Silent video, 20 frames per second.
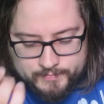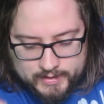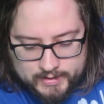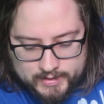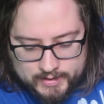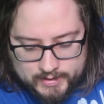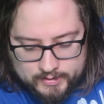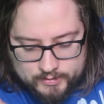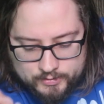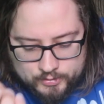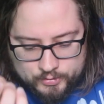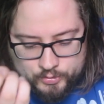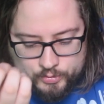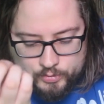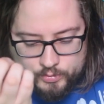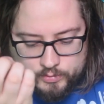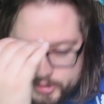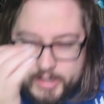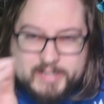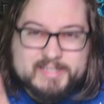Miki,
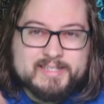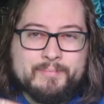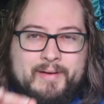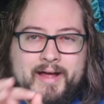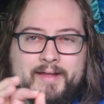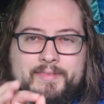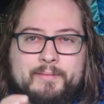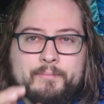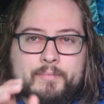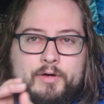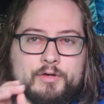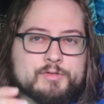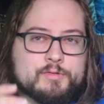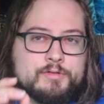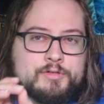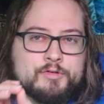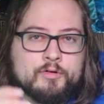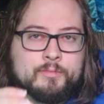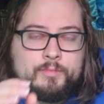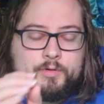who tries to bond the most
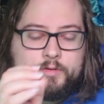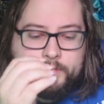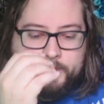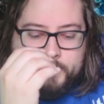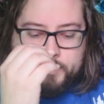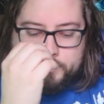with Taroumaru the